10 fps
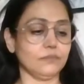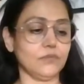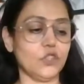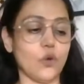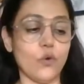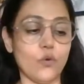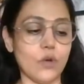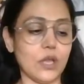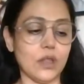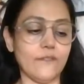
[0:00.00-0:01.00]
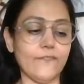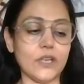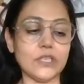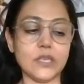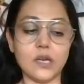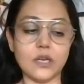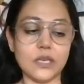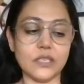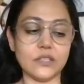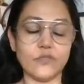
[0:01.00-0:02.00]
So the first card
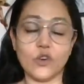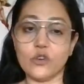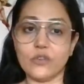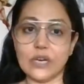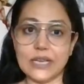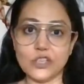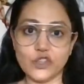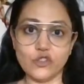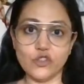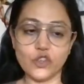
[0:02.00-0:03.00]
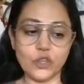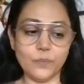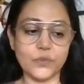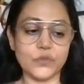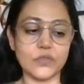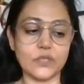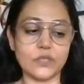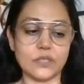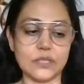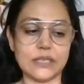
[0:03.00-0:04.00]
is for relationships.